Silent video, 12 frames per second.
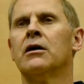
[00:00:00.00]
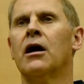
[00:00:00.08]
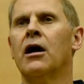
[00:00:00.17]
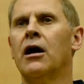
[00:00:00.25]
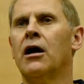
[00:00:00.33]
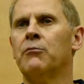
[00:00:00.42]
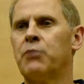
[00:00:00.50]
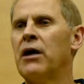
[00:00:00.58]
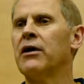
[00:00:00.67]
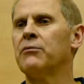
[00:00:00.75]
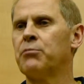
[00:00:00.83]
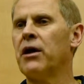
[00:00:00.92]

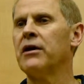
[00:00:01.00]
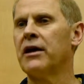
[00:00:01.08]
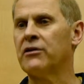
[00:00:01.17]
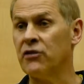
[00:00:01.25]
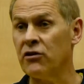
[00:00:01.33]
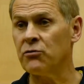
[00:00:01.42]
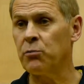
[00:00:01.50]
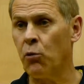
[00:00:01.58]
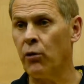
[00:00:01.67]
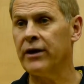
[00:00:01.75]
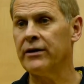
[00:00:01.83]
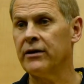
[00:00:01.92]
At this
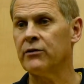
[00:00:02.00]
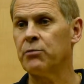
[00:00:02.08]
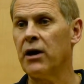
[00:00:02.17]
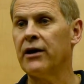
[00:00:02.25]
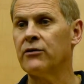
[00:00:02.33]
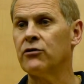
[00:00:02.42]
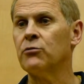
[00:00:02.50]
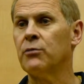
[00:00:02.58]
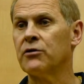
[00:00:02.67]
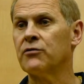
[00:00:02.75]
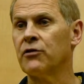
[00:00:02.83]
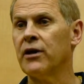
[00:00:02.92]
point, it's probably too
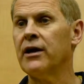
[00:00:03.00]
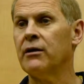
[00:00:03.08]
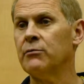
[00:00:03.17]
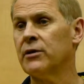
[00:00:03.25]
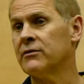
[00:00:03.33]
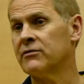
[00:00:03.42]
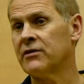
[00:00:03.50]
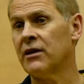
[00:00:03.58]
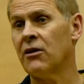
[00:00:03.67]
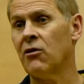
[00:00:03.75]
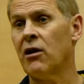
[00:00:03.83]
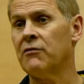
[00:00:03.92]
much for them, but still
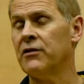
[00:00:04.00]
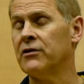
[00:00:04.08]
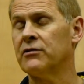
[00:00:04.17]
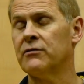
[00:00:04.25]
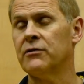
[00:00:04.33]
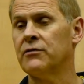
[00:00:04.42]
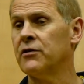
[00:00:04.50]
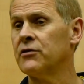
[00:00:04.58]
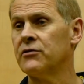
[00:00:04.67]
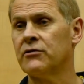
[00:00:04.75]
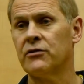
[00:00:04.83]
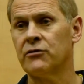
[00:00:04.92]
our offensive
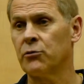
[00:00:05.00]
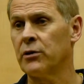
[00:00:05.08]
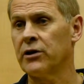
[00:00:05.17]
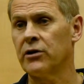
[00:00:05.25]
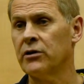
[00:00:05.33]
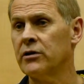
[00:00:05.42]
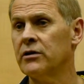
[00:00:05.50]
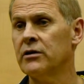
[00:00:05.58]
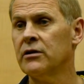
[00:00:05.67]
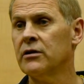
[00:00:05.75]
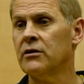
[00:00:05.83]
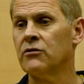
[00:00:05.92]
efficiency is really good.
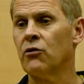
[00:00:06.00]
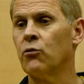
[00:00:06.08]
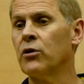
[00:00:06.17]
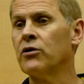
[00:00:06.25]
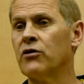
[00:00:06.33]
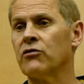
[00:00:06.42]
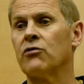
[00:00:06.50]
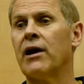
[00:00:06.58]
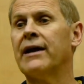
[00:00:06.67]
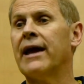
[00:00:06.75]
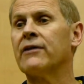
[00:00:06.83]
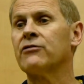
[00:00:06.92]
So we're just
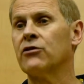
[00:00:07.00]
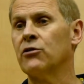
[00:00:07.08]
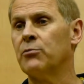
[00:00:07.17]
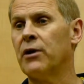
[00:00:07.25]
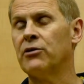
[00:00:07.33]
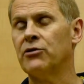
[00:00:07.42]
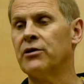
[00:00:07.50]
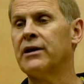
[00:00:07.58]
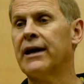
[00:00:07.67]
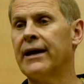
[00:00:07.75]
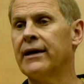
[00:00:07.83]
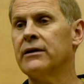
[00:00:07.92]
trying to execute better. You
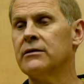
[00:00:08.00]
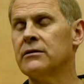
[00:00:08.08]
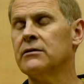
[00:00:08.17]
can't.